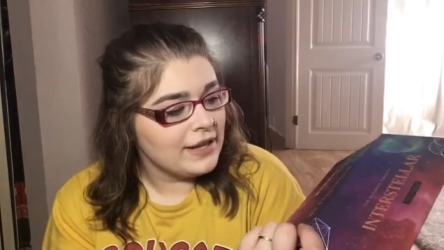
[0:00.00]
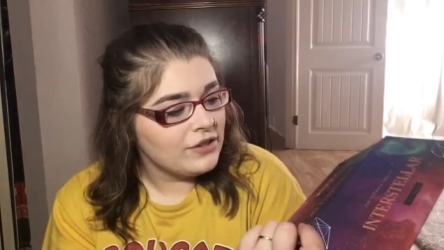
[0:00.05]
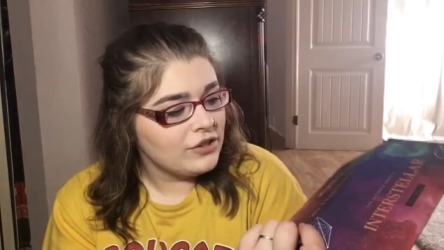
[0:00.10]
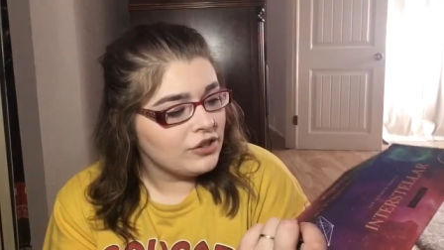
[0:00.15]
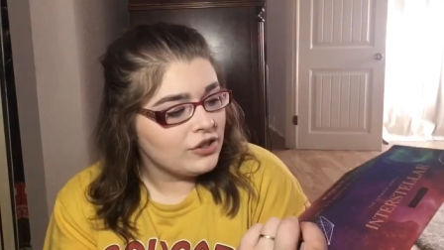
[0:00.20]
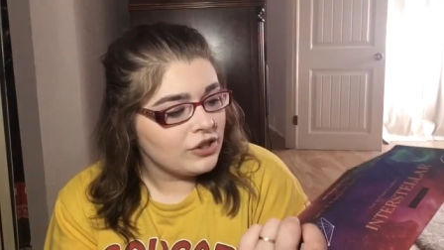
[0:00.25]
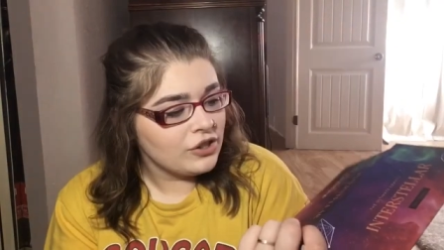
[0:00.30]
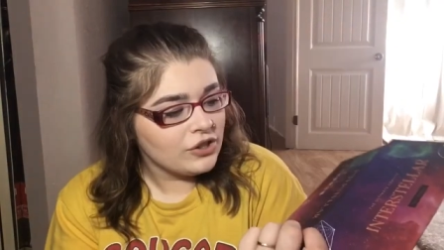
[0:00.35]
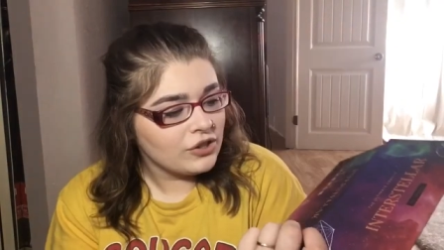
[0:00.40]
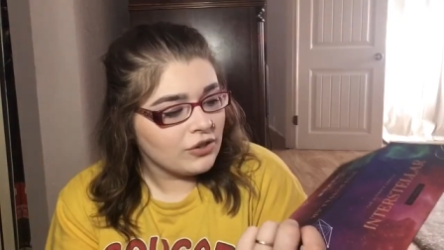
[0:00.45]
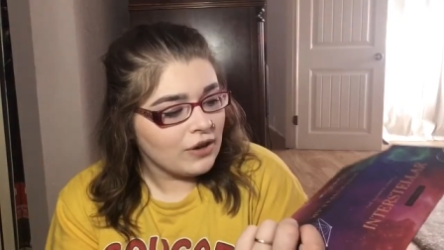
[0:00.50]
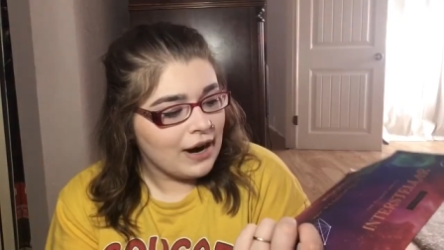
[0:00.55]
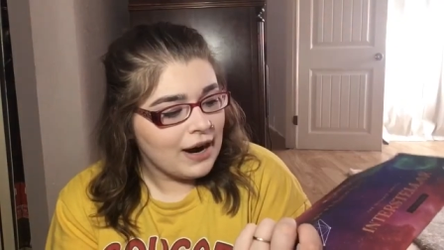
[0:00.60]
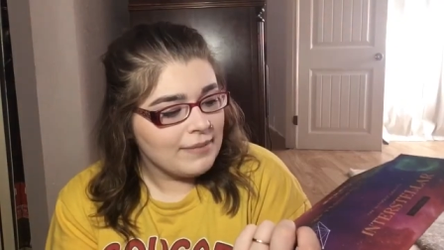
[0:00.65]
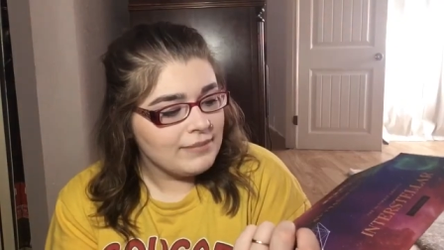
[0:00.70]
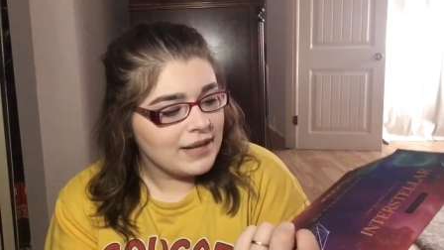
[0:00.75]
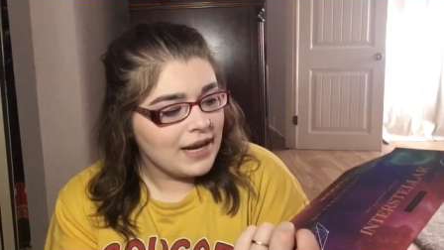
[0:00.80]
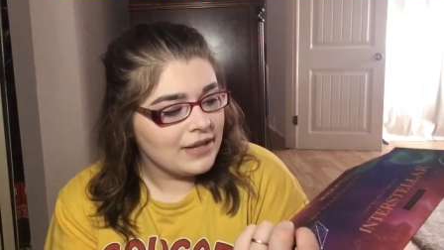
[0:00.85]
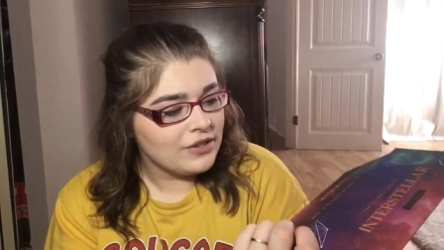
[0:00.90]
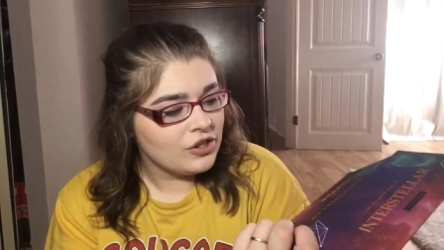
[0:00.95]
It's
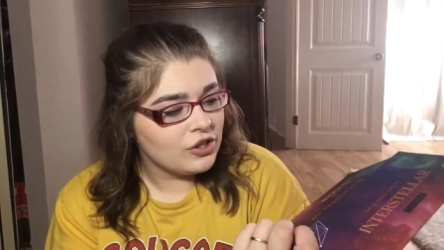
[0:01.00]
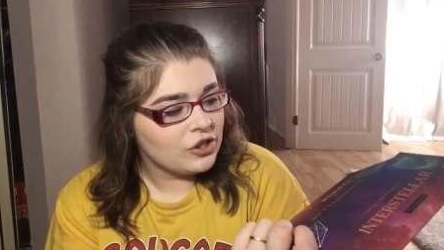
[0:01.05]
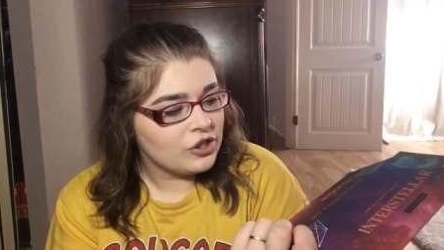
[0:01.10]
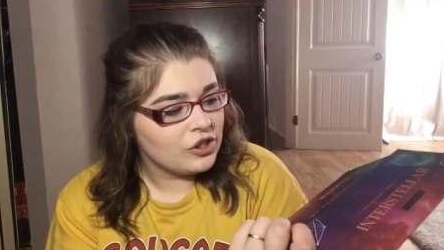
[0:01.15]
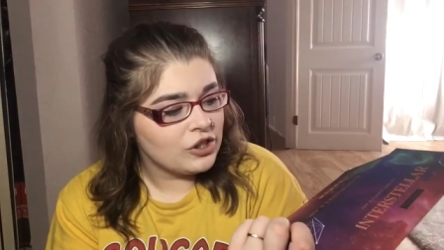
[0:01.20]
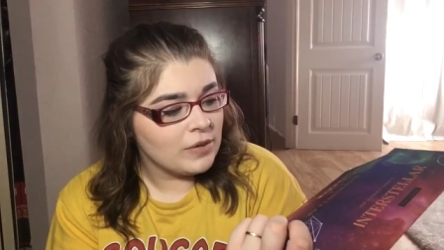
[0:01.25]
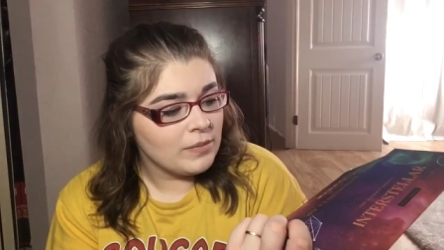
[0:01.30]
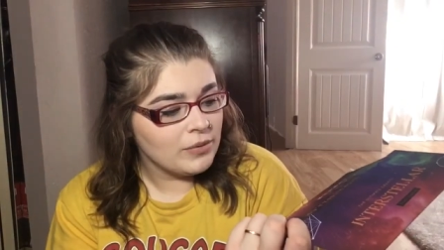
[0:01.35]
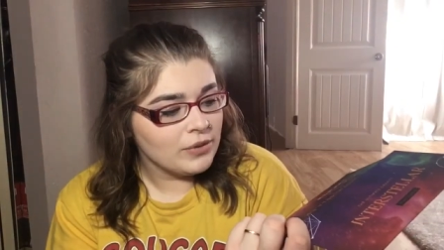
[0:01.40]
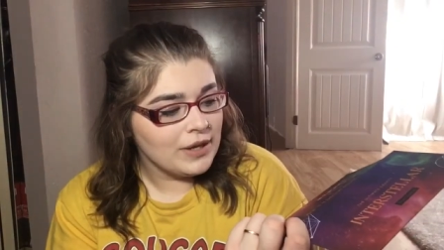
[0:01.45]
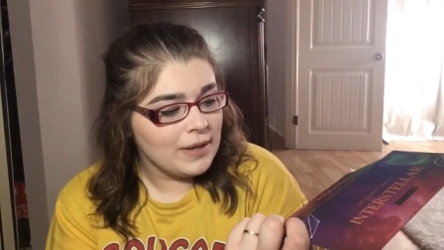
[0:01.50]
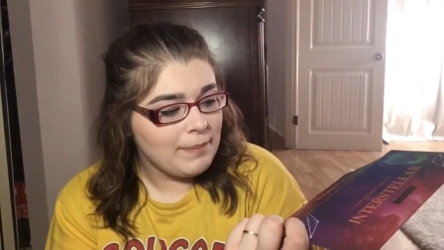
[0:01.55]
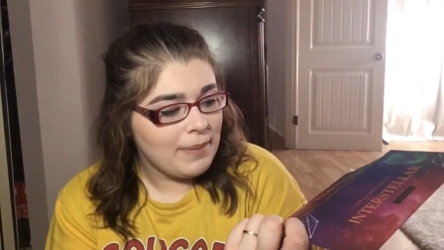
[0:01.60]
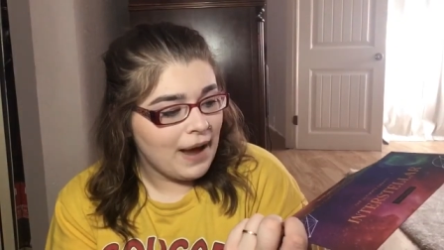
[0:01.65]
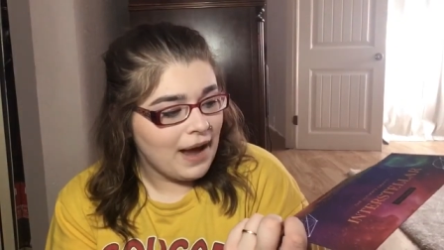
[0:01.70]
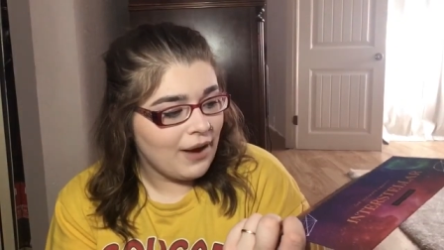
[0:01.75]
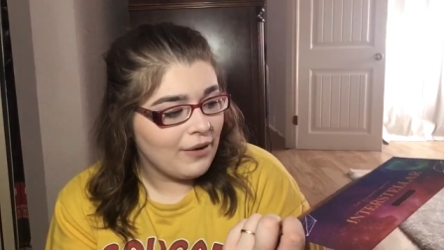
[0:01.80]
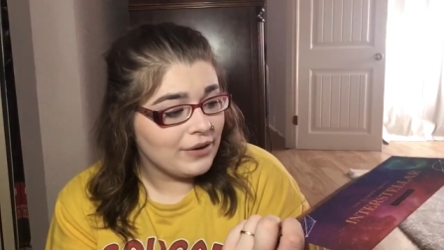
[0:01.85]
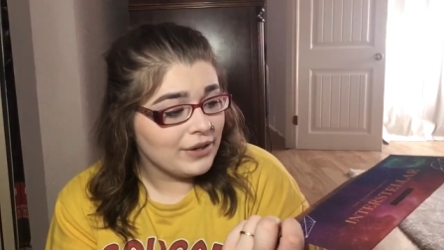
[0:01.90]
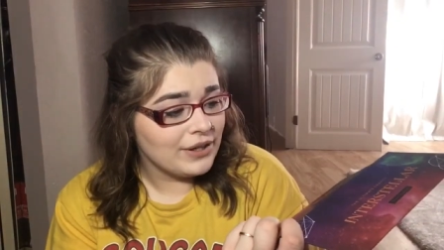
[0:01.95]
described as shimmery
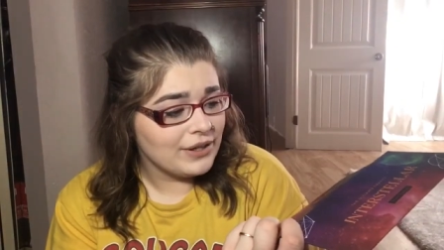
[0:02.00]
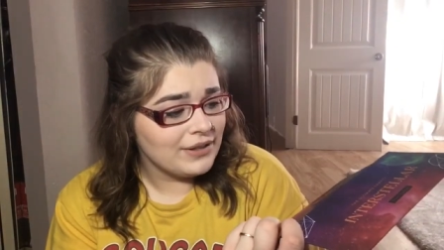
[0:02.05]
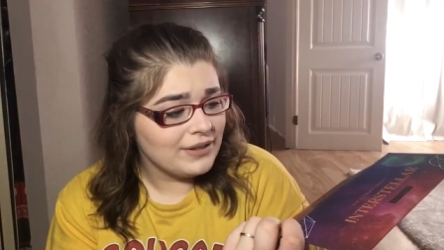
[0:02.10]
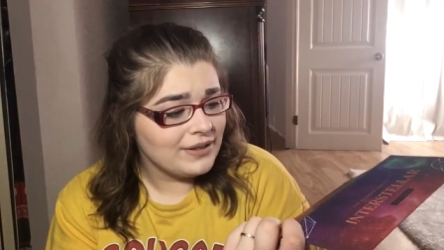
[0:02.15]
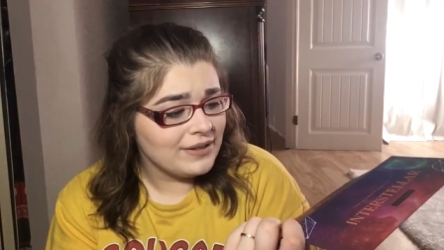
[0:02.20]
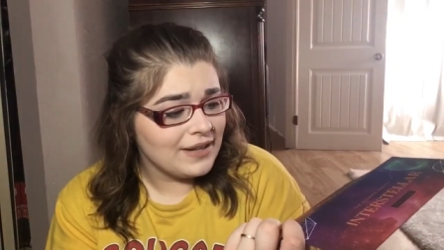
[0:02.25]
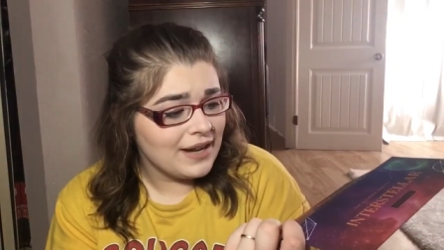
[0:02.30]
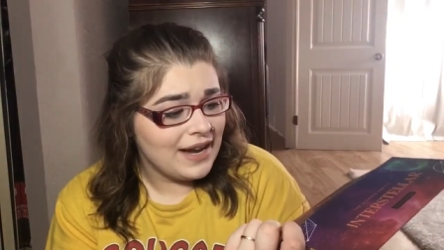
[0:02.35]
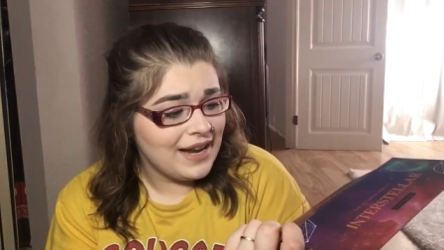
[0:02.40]
powders,